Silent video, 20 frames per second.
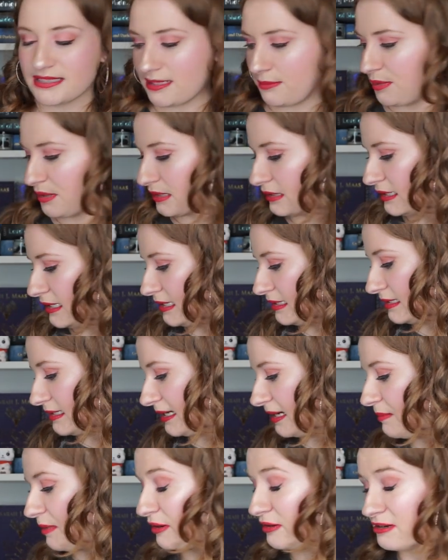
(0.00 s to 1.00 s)
Typically it's
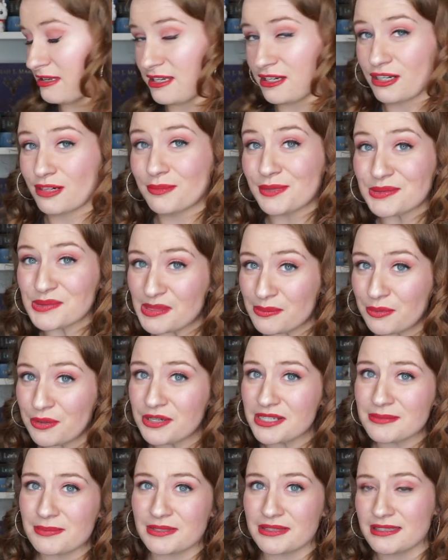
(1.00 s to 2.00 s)
like about a year in between
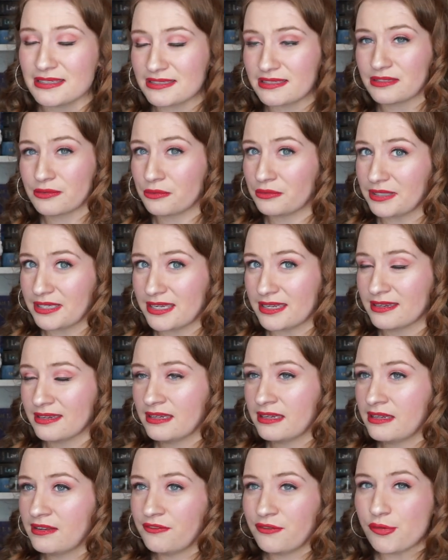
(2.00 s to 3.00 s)
books, but this is only
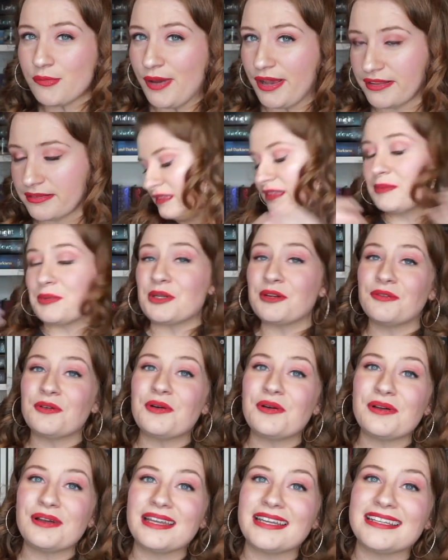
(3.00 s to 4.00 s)
a few months. The
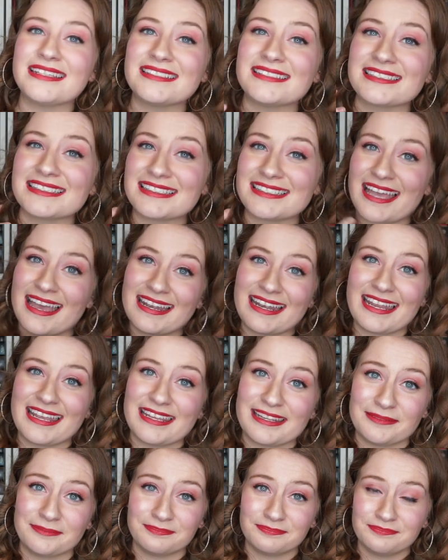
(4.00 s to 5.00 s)
Beautiful is set
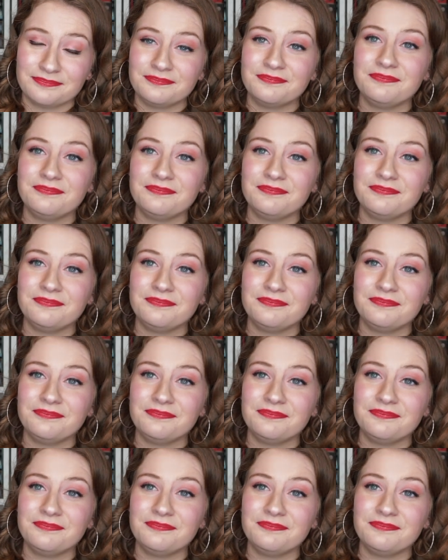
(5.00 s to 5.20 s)
in